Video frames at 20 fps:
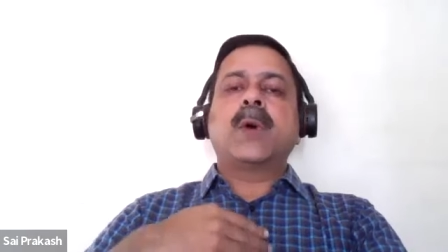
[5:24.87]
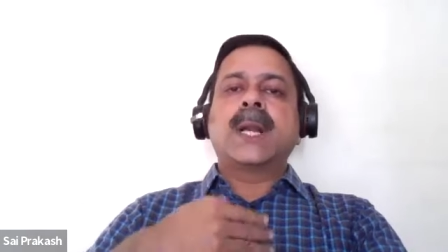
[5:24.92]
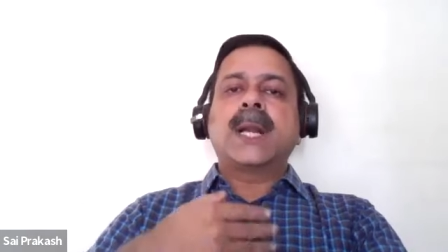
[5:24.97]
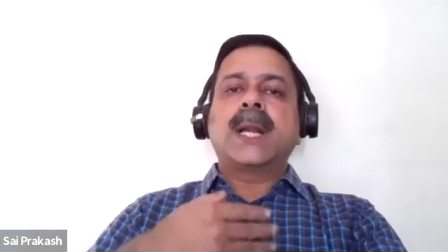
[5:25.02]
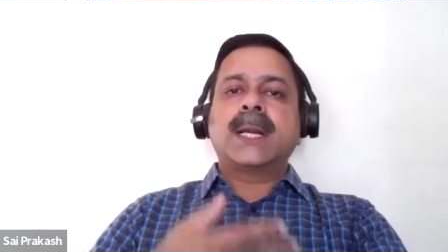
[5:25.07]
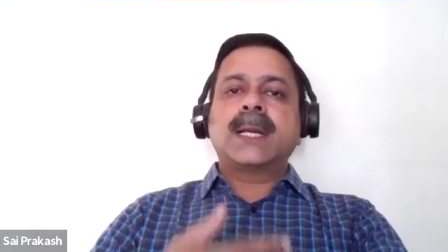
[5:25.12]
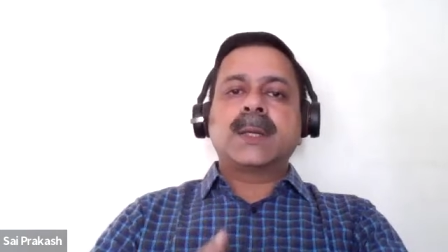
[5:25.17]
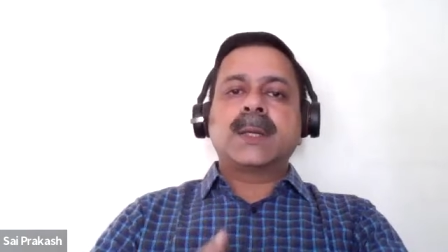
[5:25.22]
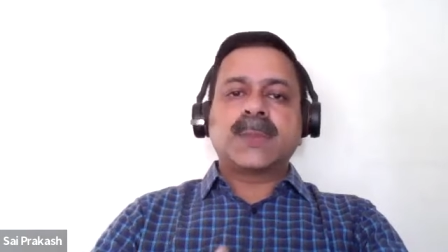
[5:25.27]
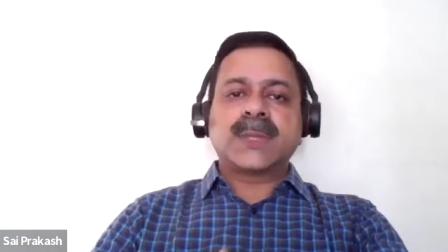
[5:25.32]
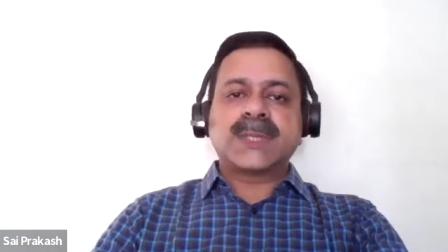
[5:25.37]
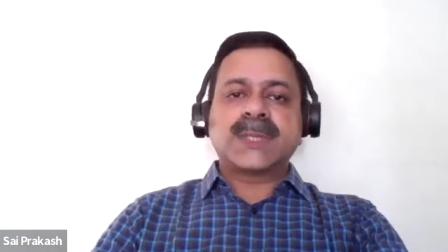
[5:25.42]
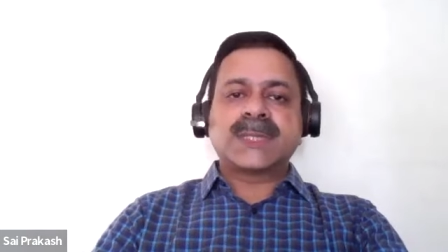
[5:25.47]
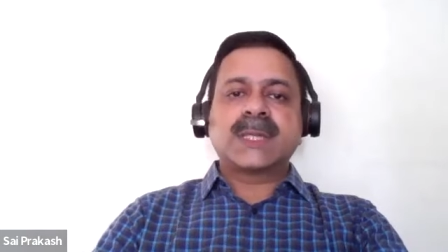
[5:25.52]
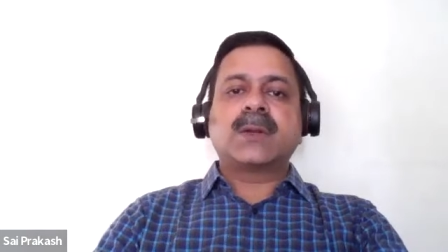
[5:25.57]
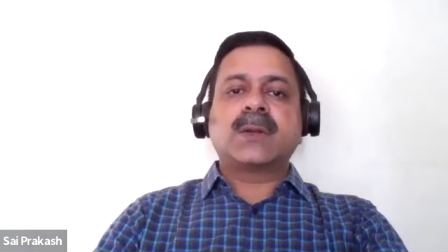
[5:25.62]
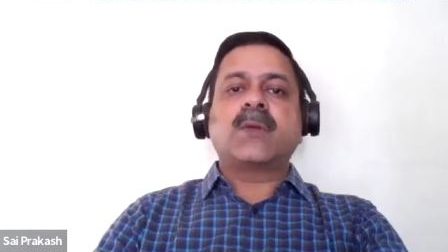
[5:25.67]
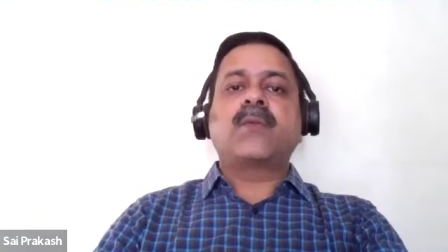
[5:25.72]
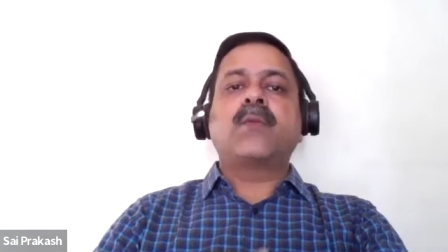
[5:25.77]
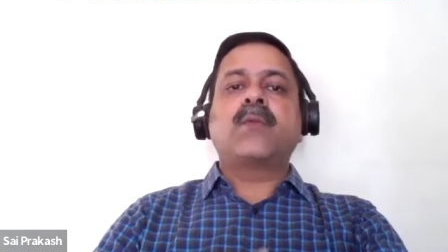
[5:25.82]

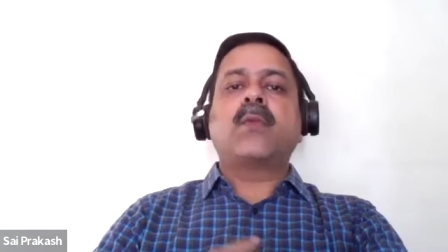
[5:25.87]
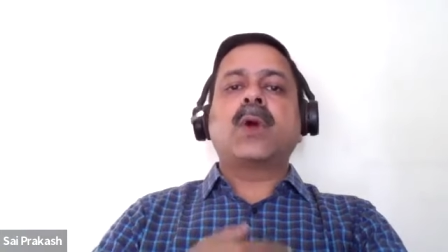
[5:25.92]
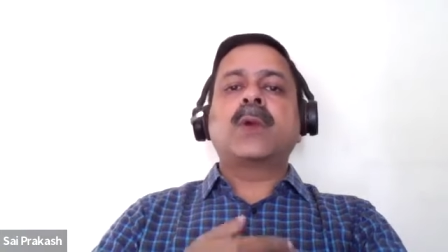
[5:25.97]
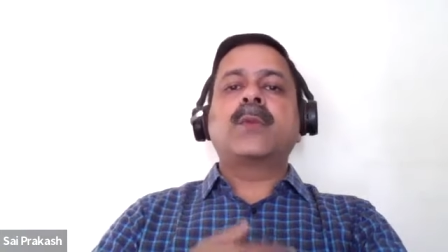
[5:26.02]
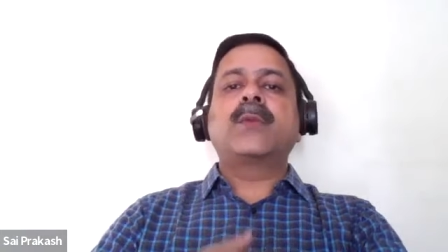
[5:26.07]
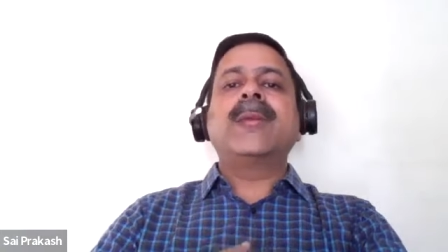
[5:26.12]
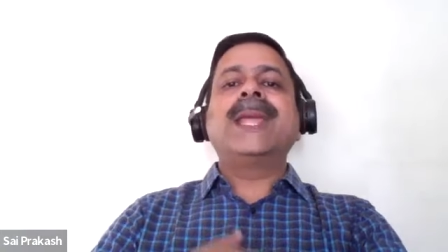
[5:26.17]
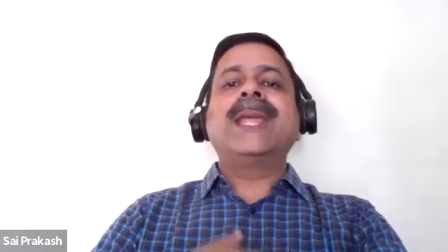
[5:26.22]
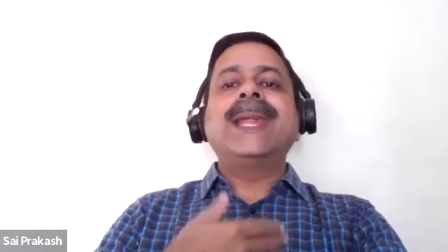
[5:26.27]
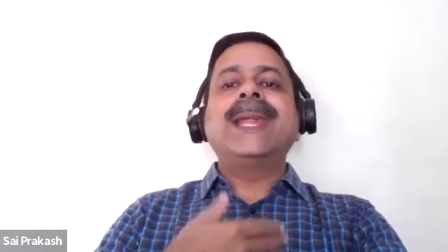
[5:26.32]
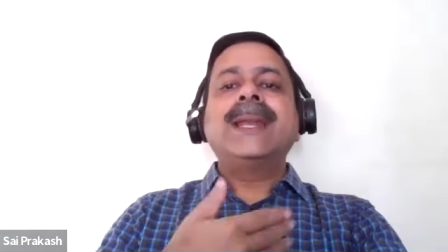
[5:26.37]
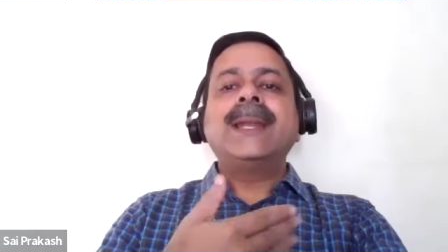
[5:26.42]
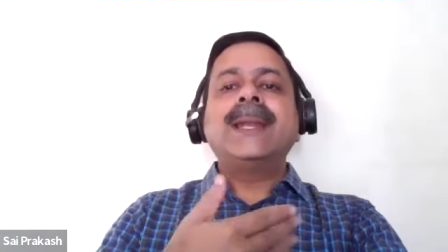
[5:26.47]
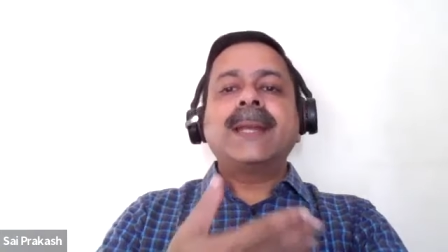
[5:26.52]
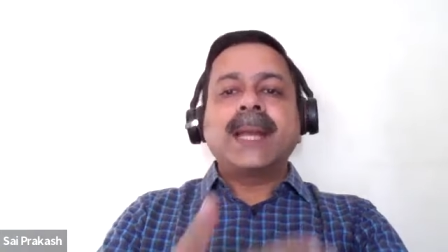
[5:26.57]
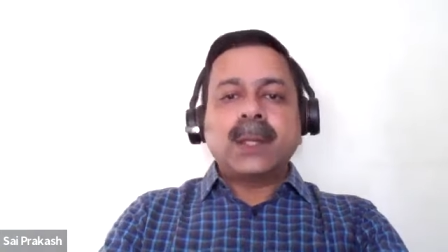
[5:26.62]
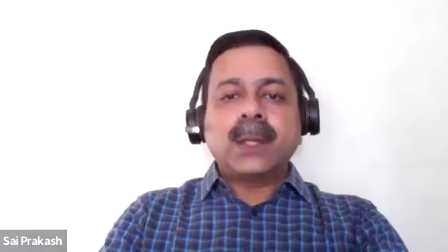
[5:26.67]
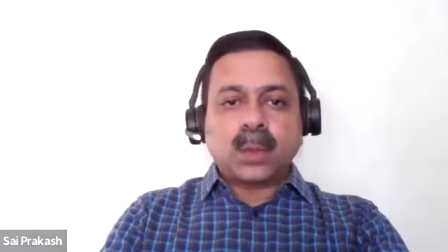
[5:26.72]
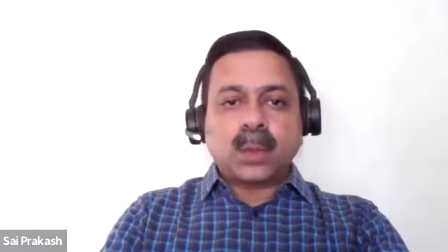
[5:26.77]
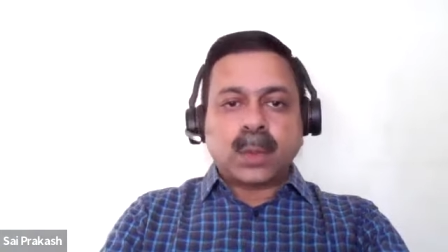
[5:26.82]
100% of what we
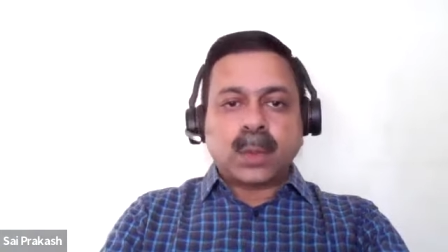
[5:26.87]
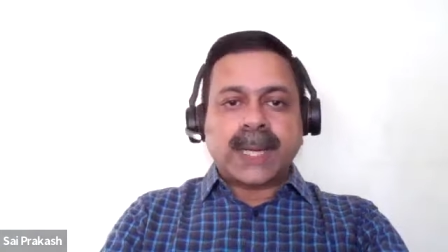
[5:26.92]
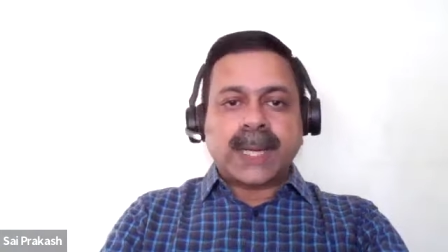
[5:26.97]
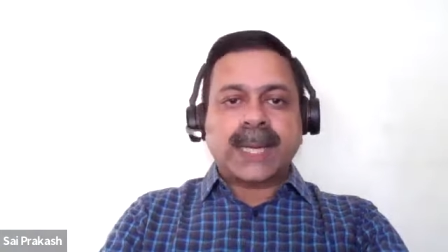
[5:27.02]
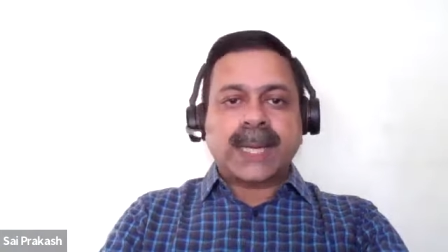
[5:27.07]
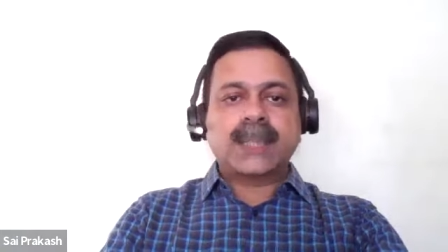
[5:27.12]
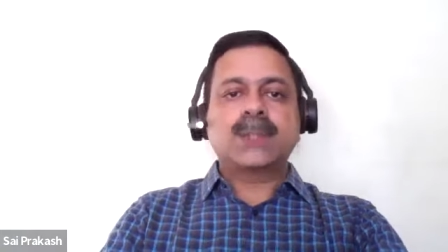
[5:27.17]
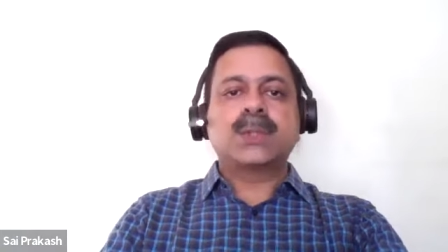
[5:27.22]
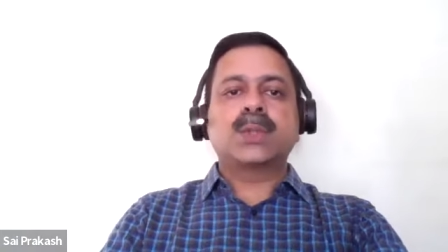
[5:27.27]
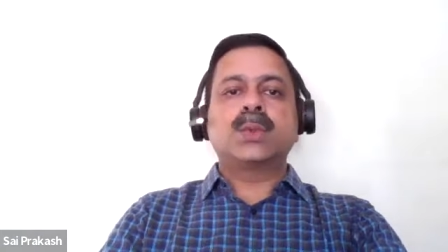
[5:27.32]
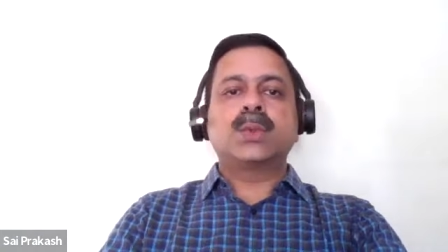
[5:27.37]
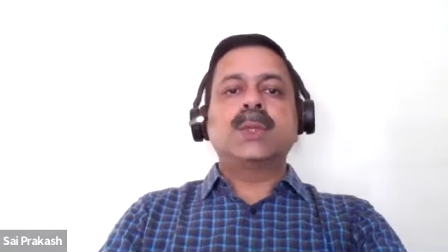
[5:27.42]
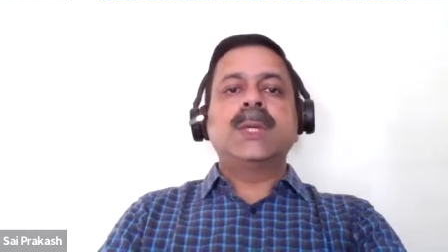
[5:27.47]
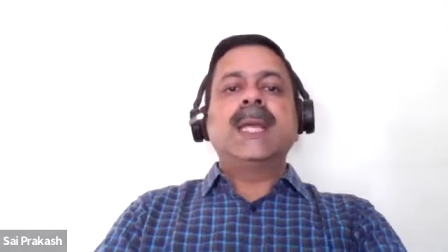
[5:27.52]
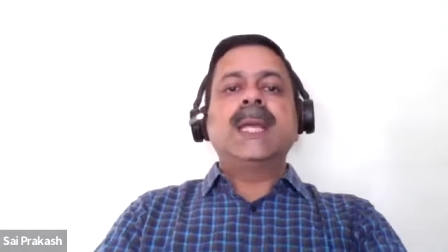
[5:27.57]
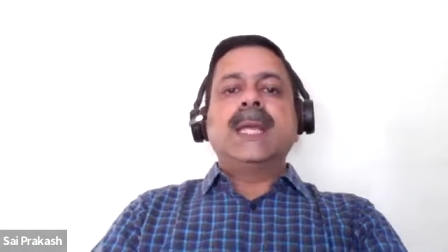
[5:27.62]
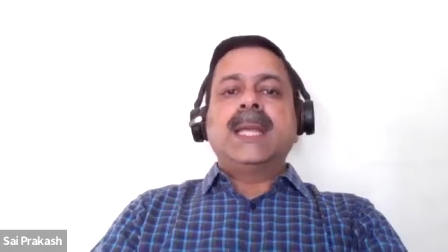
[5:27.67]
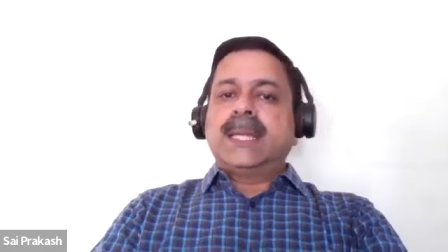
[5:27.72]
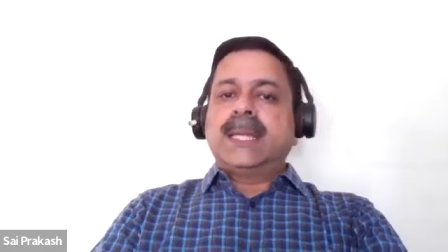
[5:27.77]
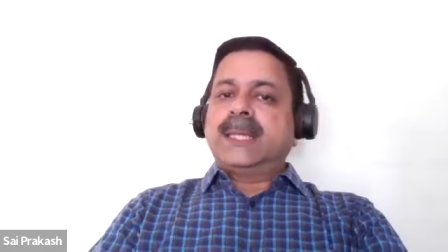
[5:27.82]
intend to get to.